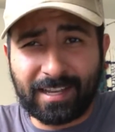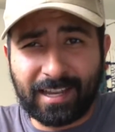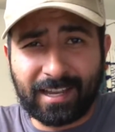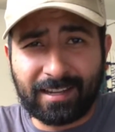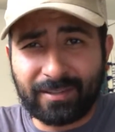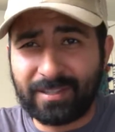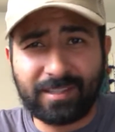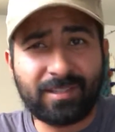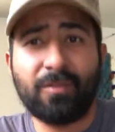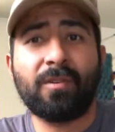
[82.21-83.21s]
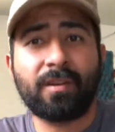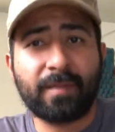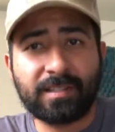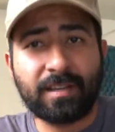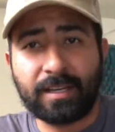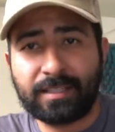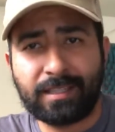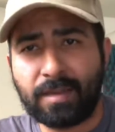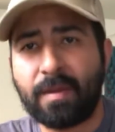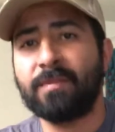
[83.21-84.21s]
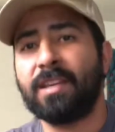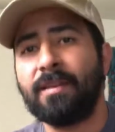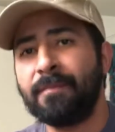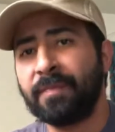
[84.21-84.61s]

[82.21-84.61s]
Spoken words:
and those things still rock my socks. CMMD.